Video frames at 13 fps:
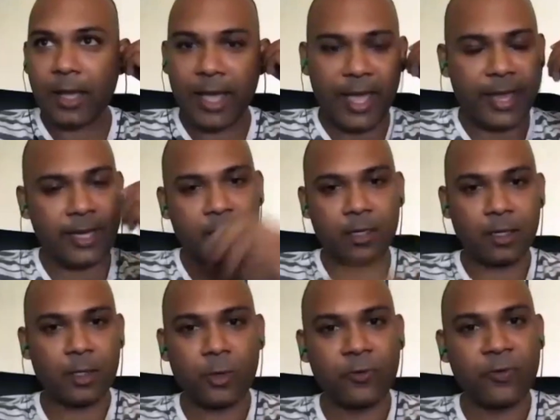And
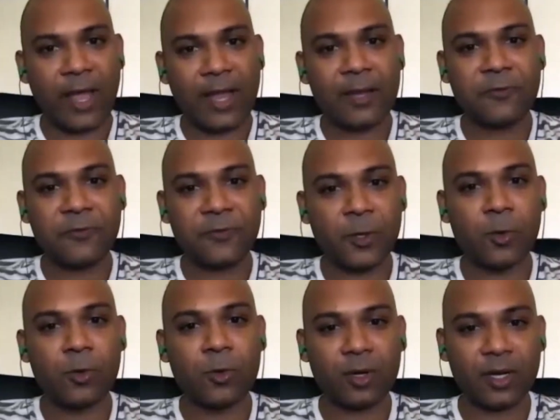you've had a
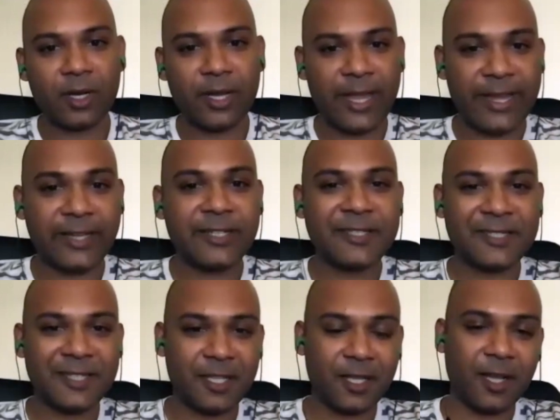few
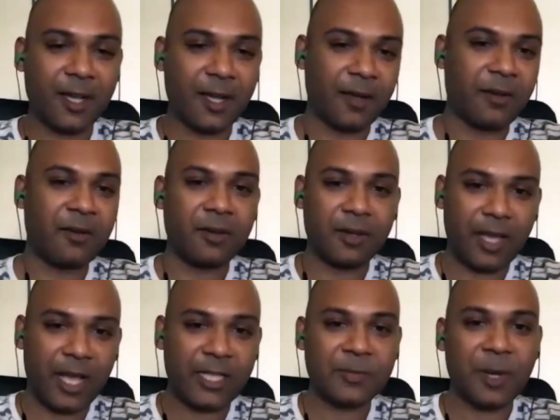hits
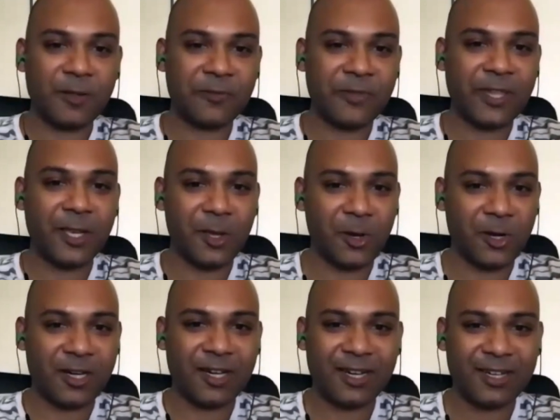as part of
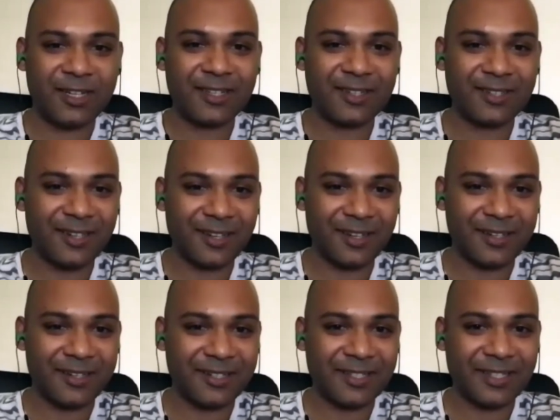Helion
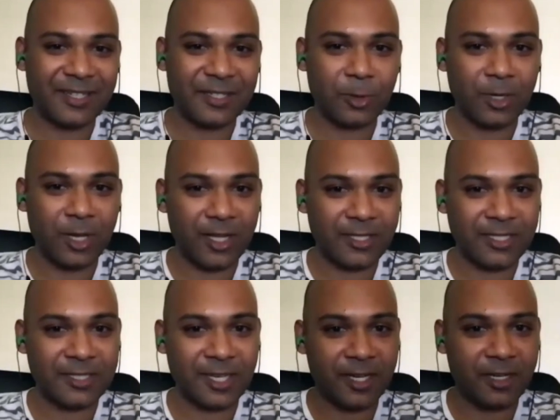to a large
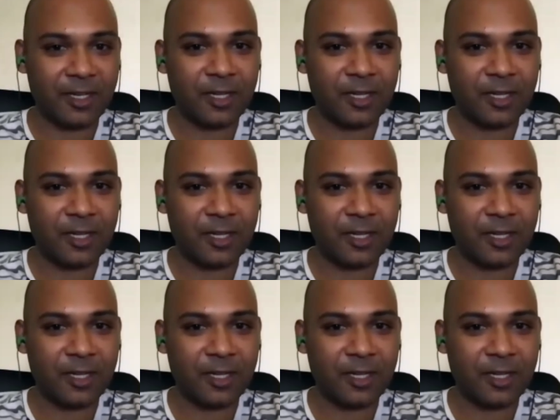extent.